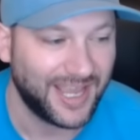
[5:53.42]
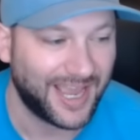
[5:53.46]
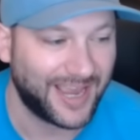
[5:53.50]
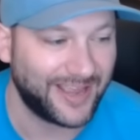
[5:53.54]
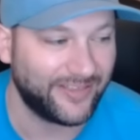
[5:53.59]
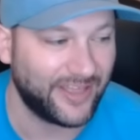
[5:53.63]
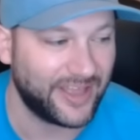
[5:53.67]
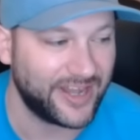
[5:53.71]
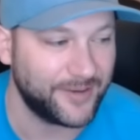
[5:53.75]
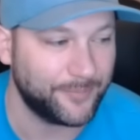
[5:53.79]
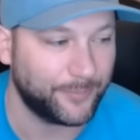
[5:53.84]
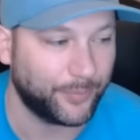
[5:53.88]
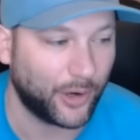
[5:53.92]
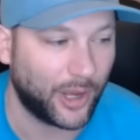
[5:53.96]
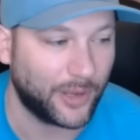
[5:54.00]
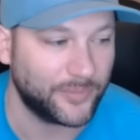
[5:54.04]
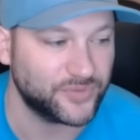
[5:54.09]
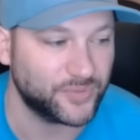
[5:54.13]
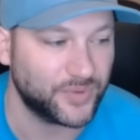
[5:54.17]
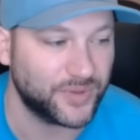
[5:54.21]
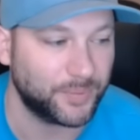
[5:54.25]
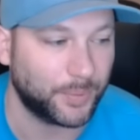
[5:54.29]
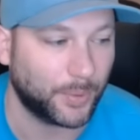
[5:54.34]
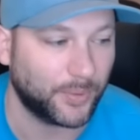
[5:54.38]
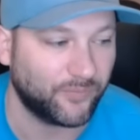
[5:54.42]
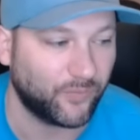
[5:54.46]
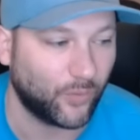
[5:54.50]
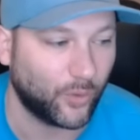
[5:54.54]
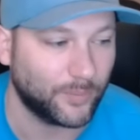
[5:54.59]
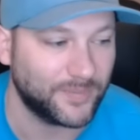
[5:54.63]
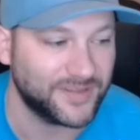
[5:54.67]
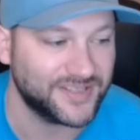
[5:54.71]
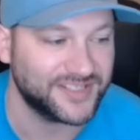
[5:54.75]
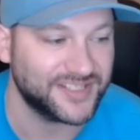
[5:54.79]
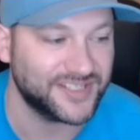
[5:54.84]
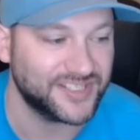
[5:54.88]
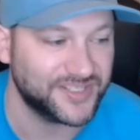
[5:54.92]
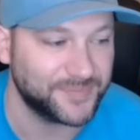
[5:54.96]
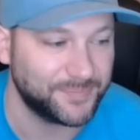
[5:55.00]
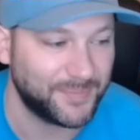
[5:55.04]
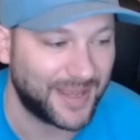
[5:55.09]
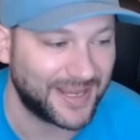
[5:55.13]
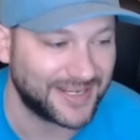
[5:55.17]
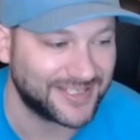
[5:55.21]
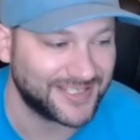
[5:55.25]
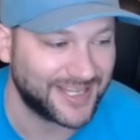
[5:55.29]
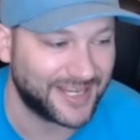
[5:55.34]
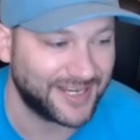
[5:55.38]
highlighted problems with performance and
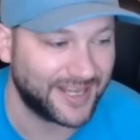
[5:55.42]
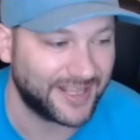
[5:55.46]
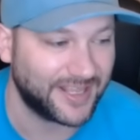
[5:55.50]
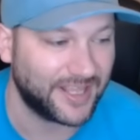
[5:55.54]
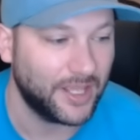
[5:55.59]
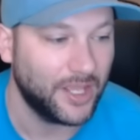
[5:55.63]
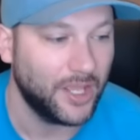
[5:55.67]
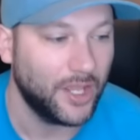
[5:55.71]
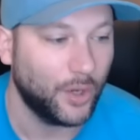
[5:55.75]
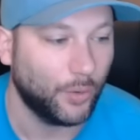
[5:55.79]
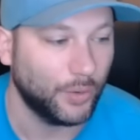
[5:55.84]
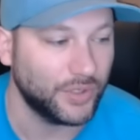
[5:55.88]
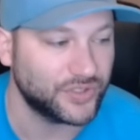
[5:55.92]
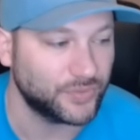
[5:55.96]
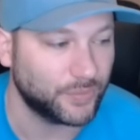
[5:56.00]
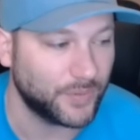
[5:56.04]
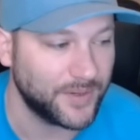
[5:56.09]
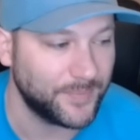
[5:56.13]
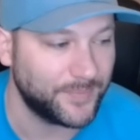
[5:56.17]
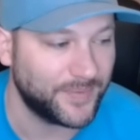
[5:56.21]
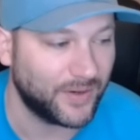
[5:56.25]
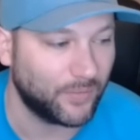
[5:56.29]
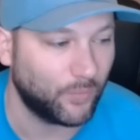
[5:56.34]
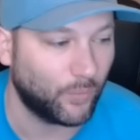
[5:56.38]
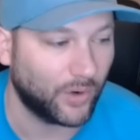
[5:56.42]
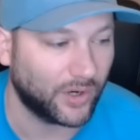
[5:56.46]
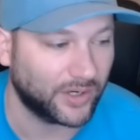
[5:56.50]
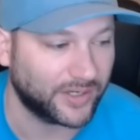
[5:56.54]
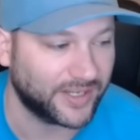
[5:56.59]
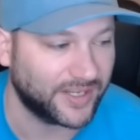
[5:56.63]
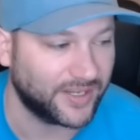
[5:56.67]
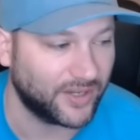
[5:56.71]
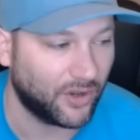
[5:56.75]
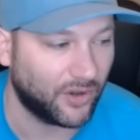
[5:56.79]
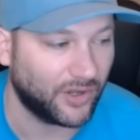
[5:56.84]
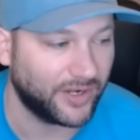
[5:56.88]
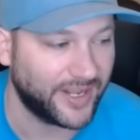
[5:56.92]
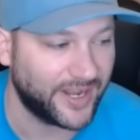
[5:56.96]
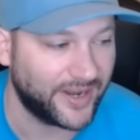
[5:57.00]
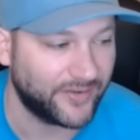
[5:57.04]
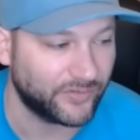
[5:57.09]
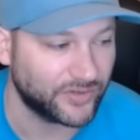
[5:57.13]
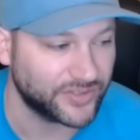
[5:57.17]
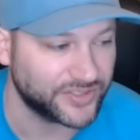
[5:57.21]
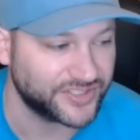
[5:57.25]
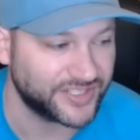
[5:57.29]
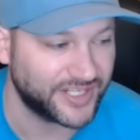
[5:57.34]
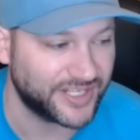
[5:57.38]
spectating, which we've been working on
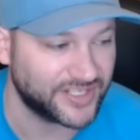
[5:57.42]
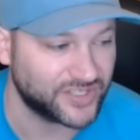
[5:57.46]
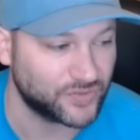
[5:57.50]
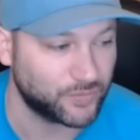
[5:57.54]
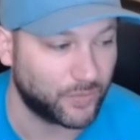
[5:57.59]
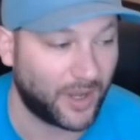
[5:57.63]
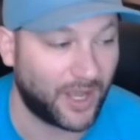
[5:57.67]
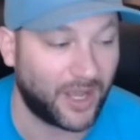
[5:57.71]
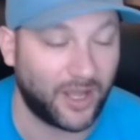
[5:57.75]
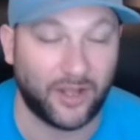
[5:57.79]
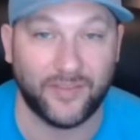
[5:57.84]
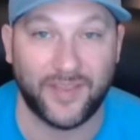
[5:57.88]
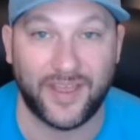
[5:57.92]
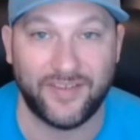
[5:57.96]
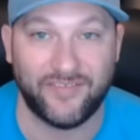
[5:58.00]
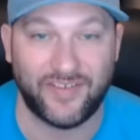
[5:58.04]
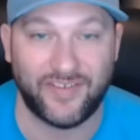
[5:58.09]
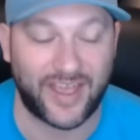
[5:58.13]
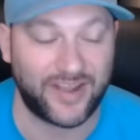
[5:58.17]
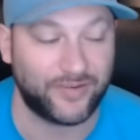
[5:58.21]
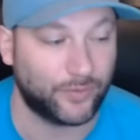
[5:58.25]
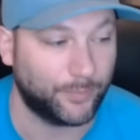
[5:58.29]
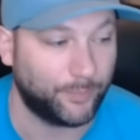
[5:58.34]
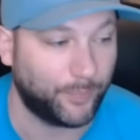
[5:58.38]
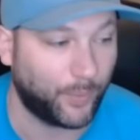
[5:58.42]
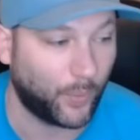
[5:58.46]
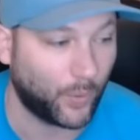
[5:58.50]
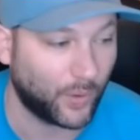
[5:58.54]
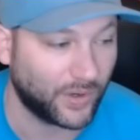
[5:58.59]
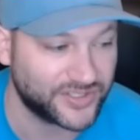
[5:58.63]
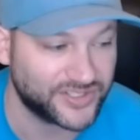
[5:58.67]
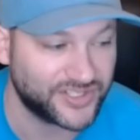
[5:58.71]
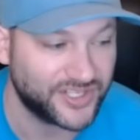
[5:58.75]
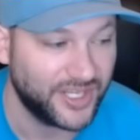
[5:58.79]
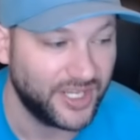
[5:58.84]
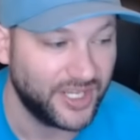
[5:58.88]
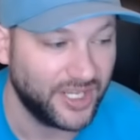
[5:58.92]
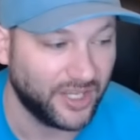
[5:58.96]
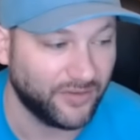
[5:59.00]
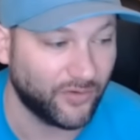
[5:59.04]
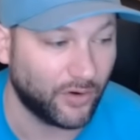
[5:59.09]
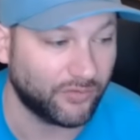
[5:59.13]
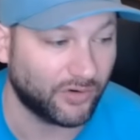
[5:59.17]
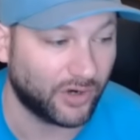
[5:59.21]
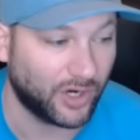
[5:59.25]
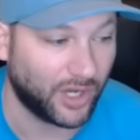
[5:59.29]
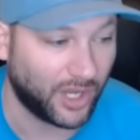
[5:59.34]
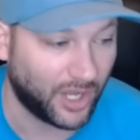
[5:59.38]
ever since. While they've had reports of
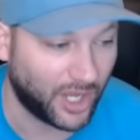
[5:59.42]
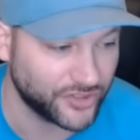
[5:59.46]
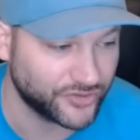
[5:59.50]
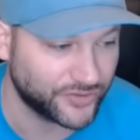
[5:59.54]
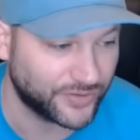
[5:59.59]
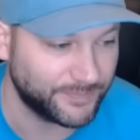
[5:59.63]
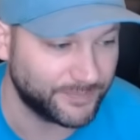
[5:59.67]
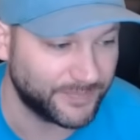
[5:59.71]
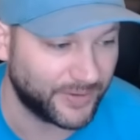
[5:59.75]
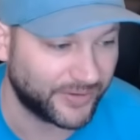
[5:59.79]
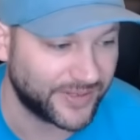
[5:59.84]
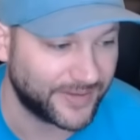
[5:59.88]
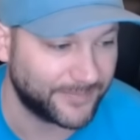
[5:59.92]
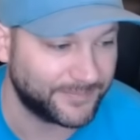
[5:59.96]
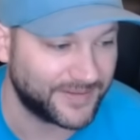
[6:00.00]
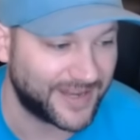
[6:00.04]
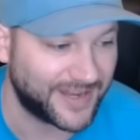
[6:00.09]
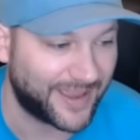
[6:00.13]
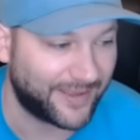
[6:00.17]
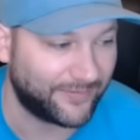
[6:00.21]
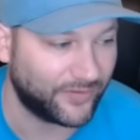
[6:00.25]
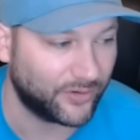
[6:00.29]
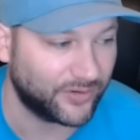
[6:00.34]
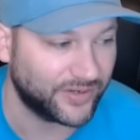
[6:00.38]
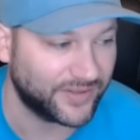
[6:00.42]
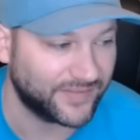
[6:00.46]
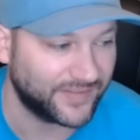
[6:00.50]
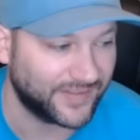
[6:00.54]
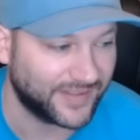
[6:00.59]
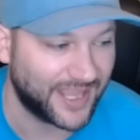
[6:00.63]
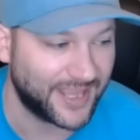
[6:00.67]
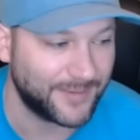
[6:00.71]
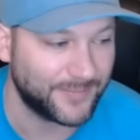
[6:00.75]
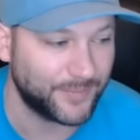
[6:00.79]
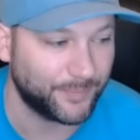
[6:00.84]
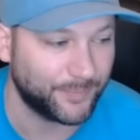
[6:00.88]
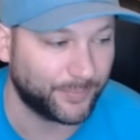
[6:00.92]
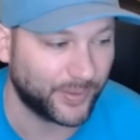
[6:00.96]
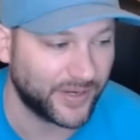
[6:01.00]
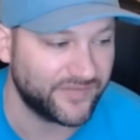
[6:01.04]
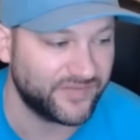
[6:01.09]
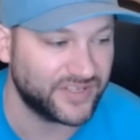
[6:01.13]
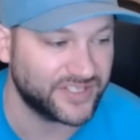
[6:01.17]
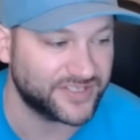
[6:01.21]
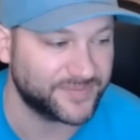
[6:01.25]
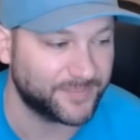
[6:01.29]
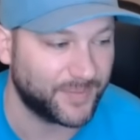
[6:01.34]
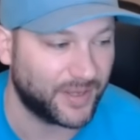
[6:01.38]
over 100 million downloading the game in
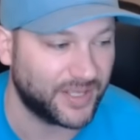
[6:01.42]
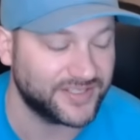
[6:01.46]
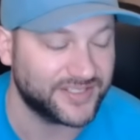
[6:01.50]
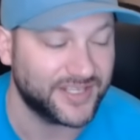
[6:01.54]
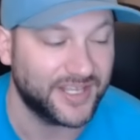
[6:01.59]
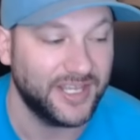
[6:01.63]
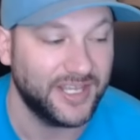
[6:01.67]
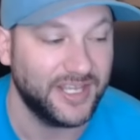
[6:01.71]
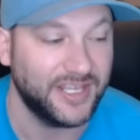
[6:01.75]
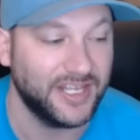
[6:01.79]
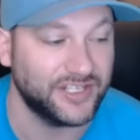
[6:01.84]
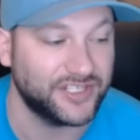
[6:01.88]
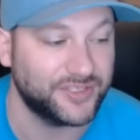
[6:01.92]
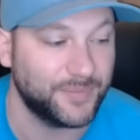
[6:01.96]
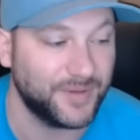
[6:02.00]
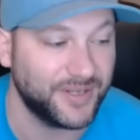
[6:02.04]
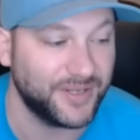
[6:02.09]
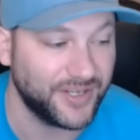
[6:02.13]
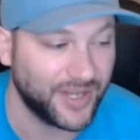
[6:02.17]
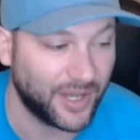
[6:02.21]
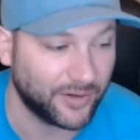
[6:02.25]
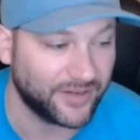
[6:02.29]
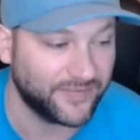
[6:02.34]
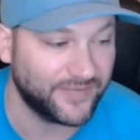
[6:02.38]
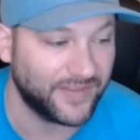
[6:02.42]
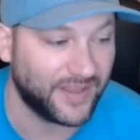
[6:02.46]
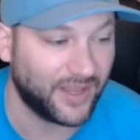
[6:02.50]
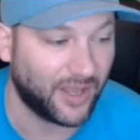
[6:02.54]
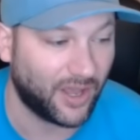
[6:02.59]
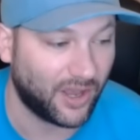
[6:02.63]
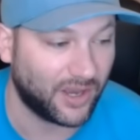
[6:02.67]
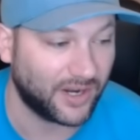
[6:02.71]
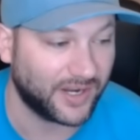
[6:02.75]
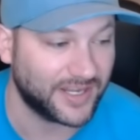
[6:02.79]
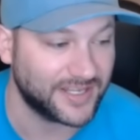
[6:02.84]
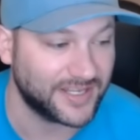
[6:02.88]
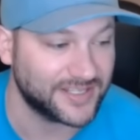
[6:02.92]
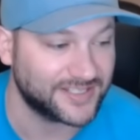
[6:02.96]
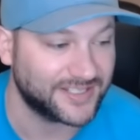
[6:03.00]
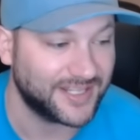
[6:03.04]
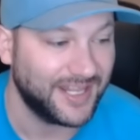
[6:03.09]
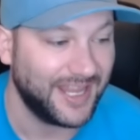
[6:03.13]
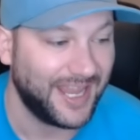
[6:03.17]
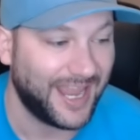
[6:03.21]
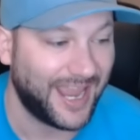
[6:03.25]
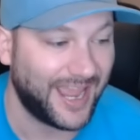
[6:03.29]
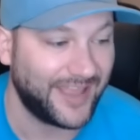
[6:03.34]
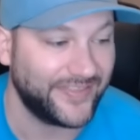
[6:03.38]
previous months, it should be noted that August
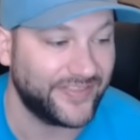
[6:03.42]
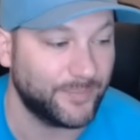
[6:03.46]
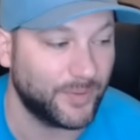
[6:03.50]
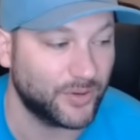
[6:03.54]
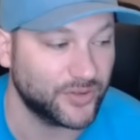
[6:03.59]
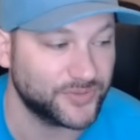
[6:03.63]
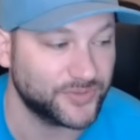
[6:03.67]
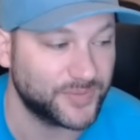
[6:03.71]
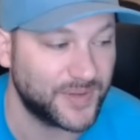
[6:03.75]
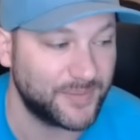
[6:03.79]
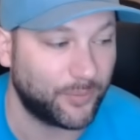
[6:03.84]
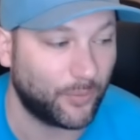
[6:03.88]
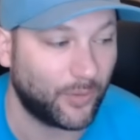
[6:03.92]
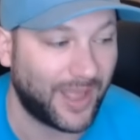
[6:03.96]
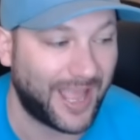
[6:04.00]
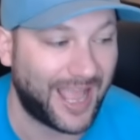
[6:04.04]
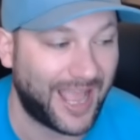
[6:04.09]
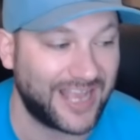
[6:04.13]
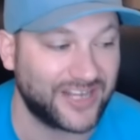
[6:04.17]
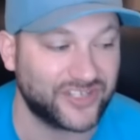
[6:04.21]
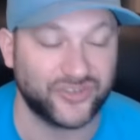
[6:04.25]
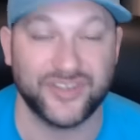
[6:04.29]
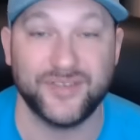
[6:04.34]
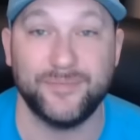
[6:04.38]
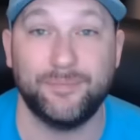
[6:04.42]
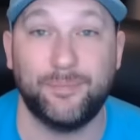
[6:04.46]
had the most people actually